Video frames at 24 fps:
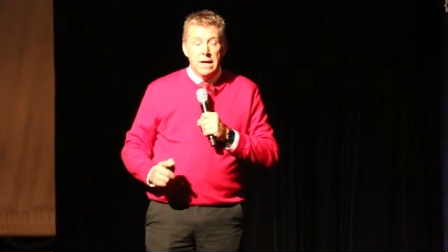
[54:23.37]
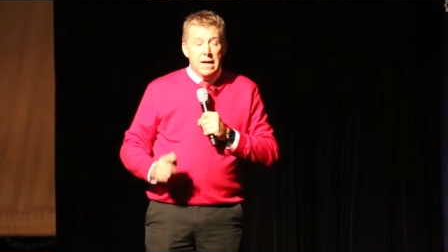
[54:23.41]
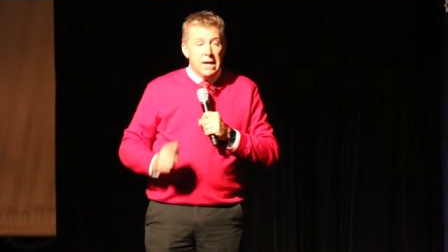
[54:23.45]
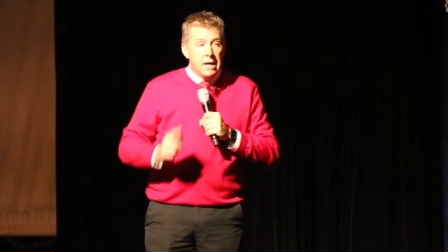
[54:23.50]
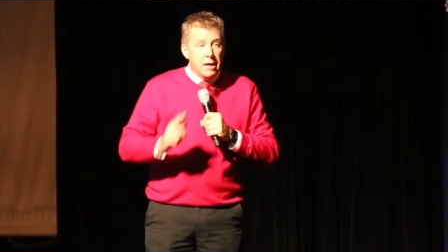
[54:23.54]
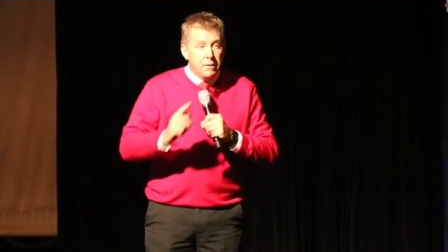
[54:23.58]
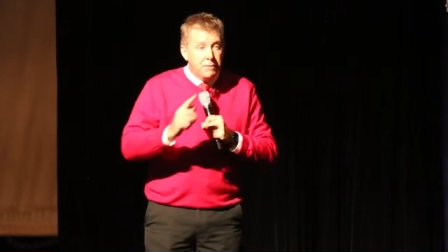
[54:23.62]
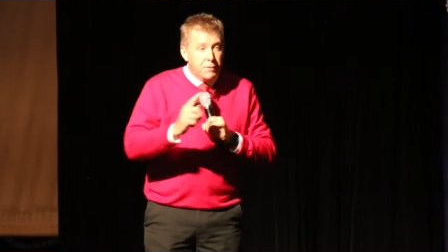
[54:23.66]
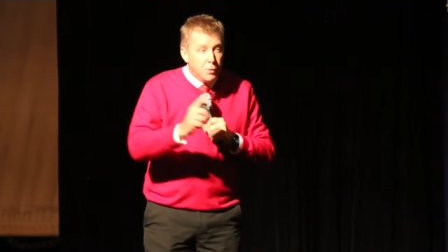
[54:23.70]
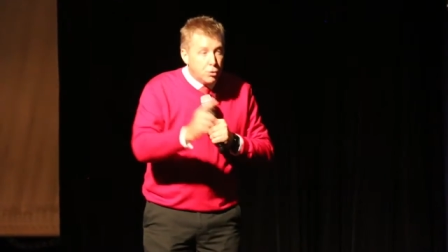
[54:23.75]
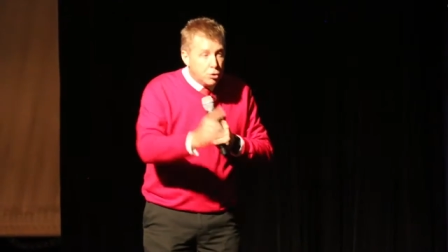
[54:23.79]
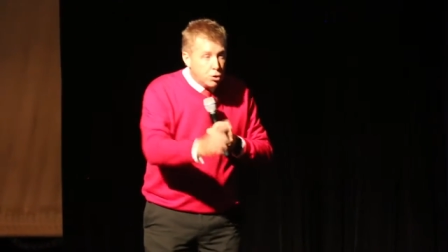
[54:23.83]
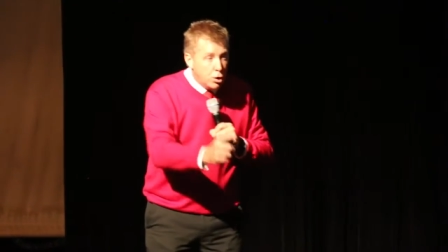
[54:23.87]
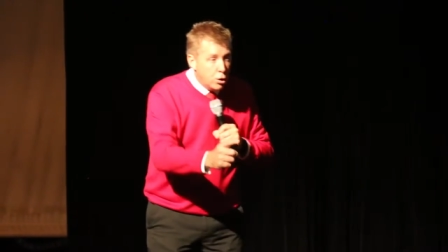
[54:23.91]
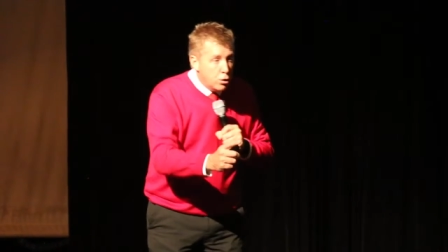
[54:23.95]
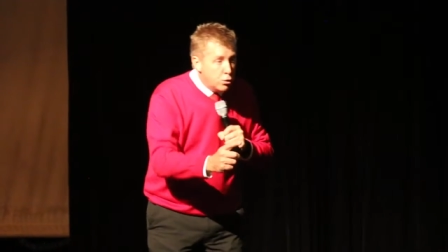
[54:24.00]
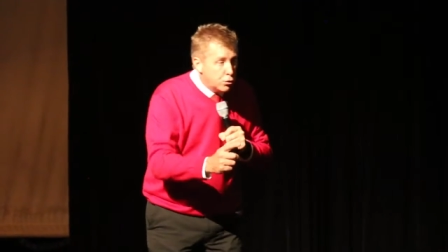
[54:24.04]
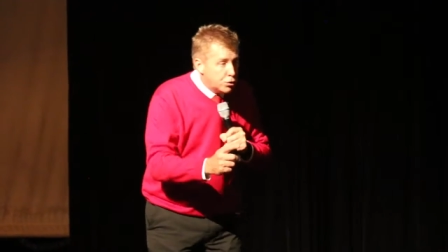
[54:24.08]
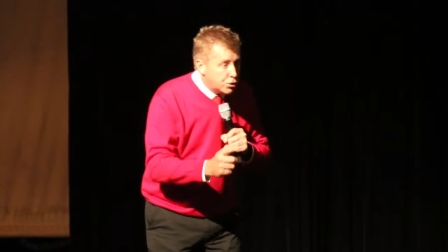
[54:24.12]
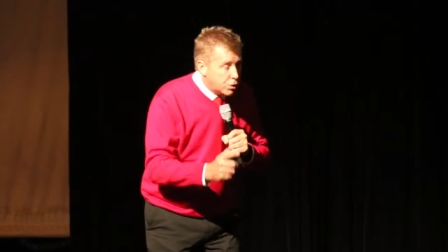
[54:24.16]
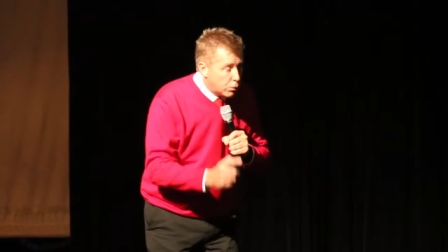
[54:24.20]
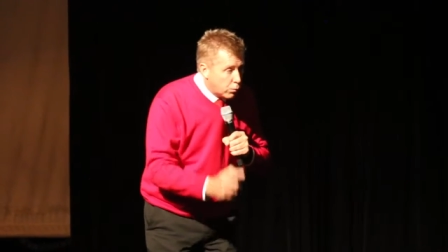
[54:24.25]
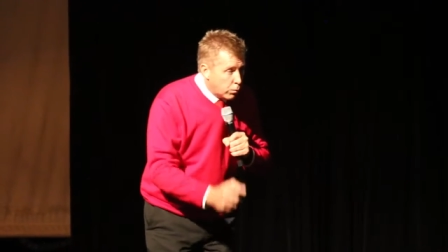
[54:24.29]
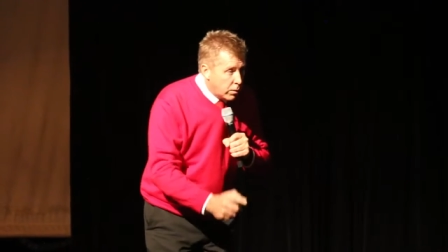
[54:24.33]
And if you
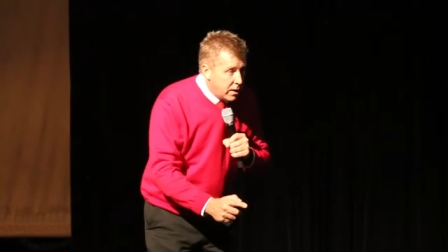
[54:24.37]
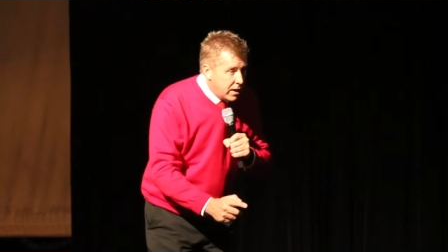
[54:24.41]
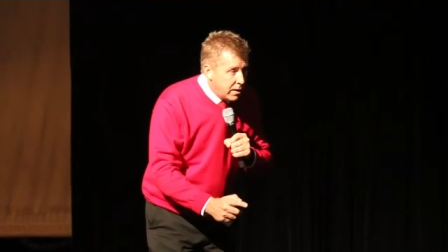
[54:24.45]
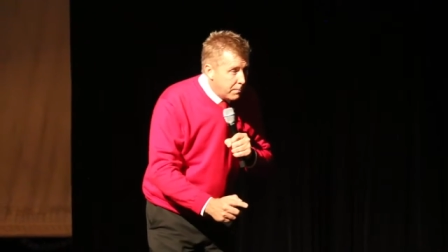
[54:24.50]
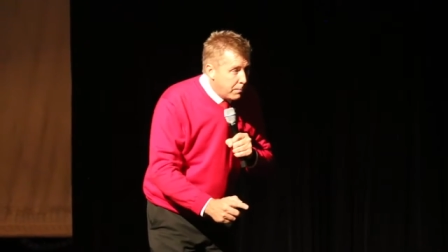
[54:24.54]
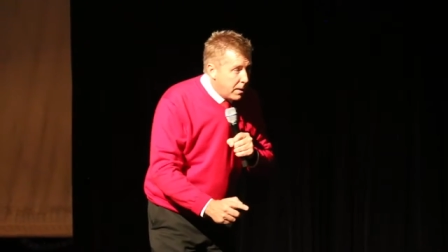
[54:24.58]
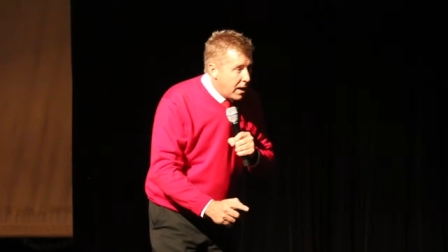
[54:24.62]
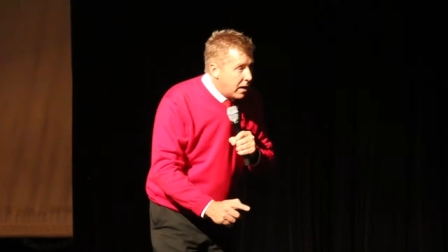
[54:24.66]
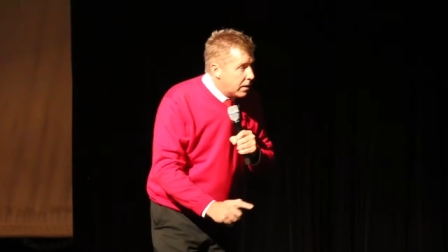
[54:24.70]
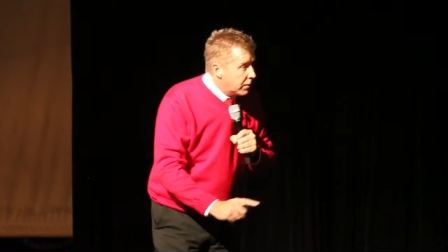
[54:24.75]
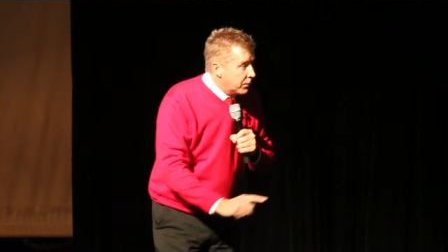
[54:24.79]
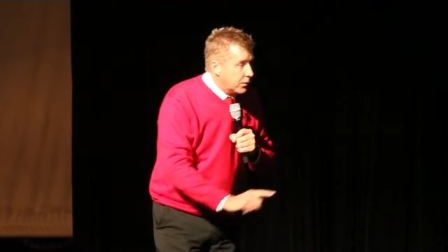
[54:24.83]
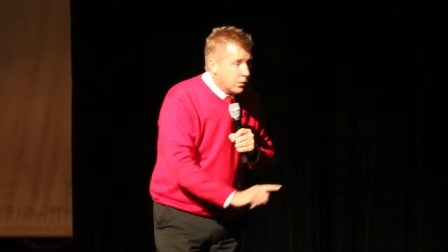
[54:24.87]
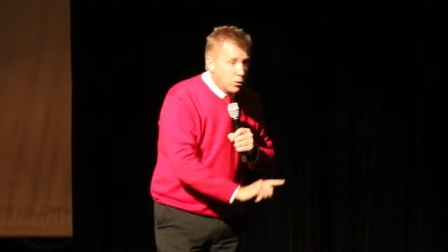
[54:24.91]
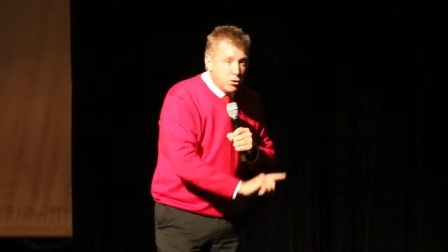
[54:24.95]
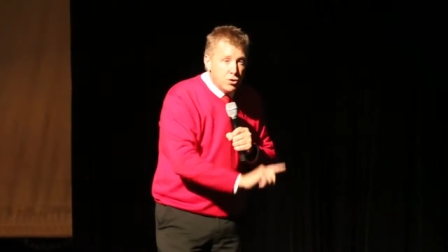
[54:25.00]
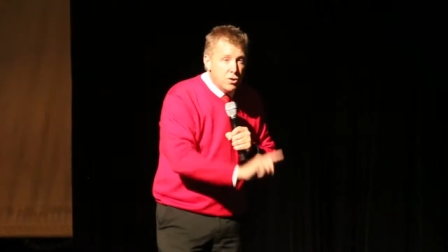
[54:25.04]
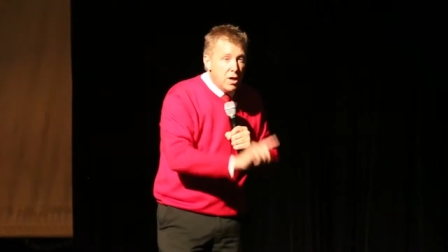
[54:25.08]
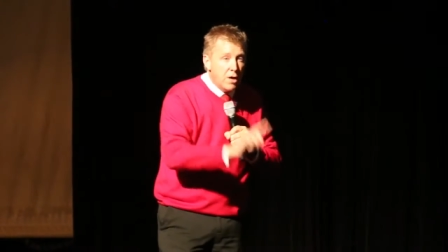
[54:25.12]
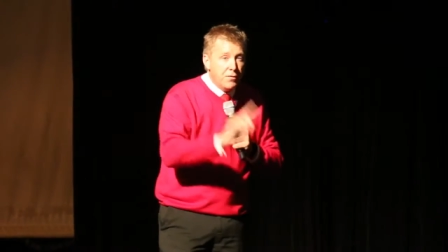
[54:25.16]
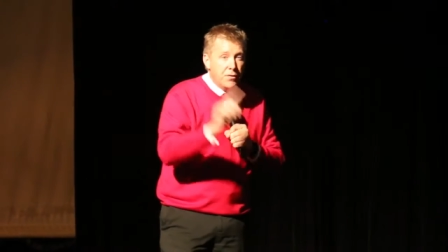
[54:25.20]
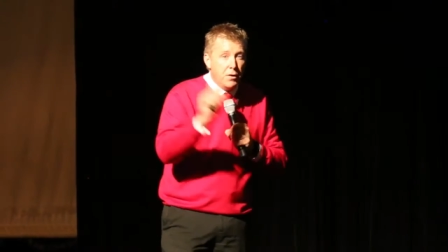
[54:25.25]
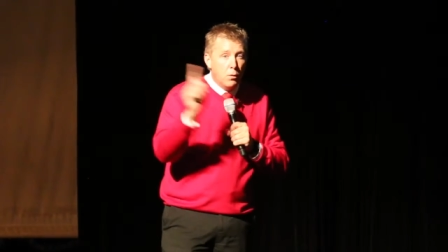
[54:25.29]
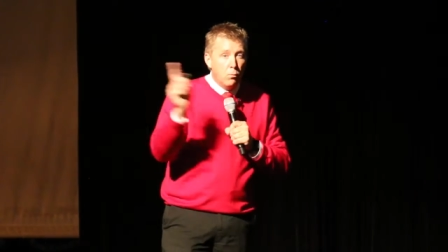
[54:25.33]
choose to read about it, there's
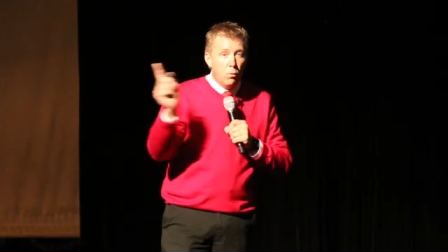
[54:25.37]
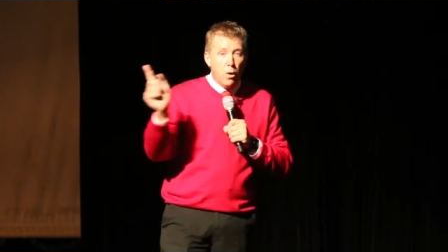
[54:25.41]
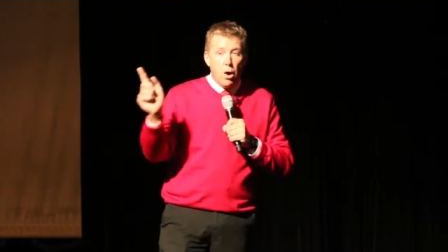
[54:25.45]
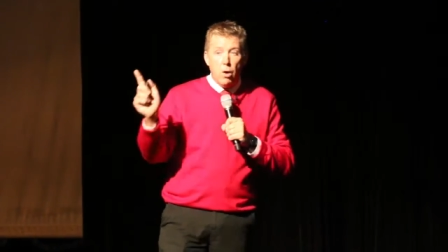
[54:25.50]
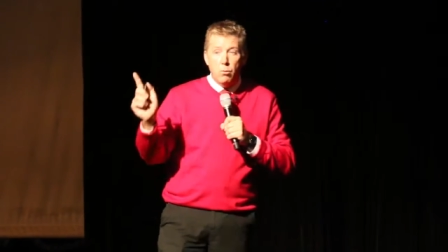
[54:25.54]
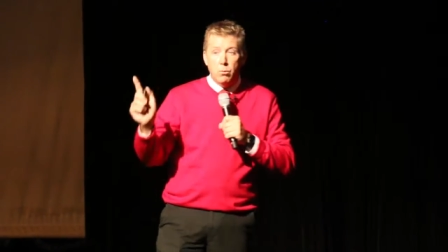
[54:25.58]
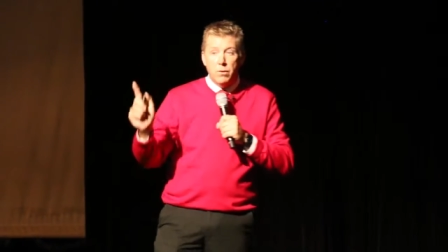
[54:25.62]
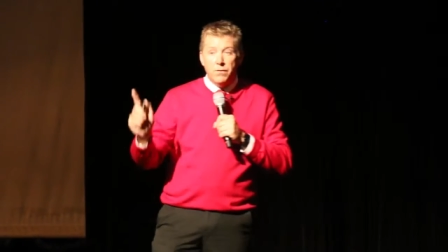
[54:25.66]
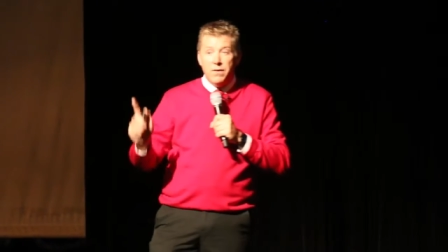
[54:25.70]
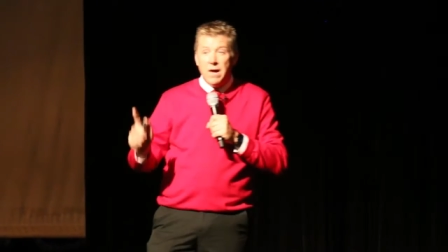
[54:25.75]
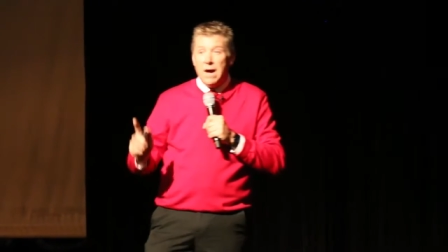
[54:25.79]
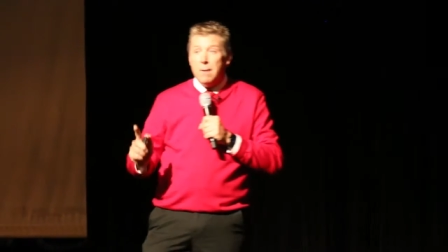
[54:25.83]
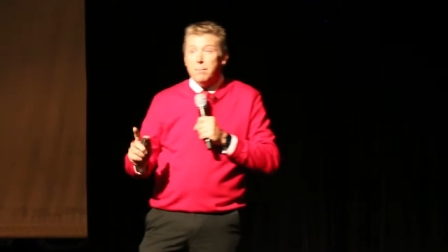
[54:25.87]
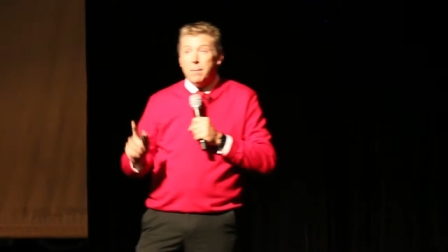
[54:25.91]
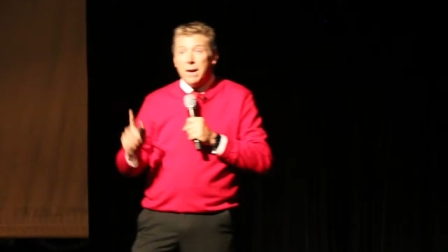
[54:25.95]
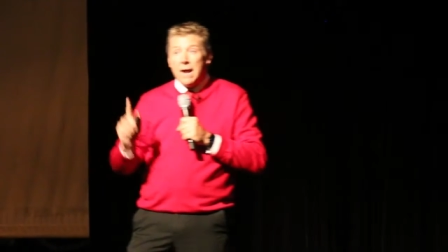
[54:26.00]
nothing wrong with that,